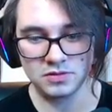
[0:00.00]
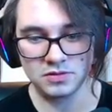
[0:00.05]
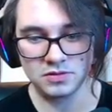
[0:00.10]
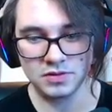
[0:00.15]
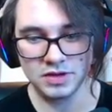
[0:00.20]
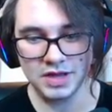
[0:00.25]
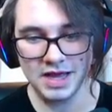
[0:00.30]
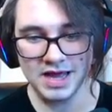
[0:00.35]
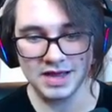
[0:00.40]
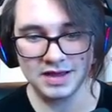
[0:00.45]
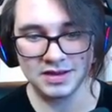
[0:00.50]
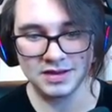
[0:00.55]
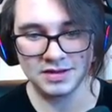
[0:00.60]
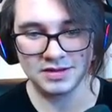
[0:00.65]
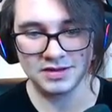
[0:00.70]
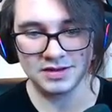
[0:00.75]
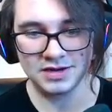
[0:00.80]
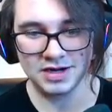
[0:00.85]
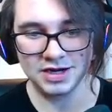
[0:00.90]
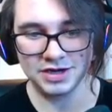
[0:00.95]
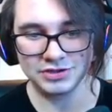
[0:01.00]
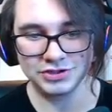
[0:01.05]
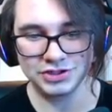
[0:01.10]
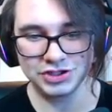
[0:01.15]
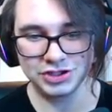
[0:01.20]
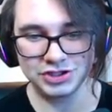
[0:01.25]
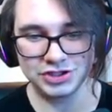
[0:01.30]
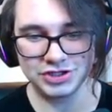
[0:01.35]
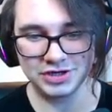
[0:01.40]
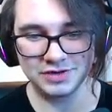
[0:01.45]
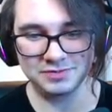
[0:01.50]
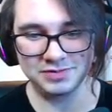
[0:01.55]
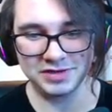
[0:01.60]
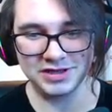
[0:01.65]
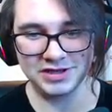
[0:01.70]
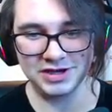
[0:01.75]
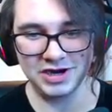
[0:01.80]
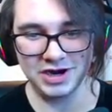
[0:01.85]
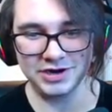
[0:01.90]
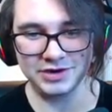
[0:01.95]
Huh? I was just gonna play
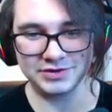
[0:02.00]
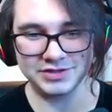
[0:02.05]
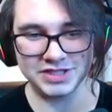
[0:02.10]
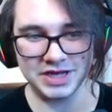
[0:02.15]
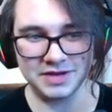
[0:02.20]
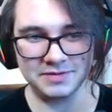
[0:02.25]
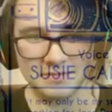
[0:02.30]
the audio tape.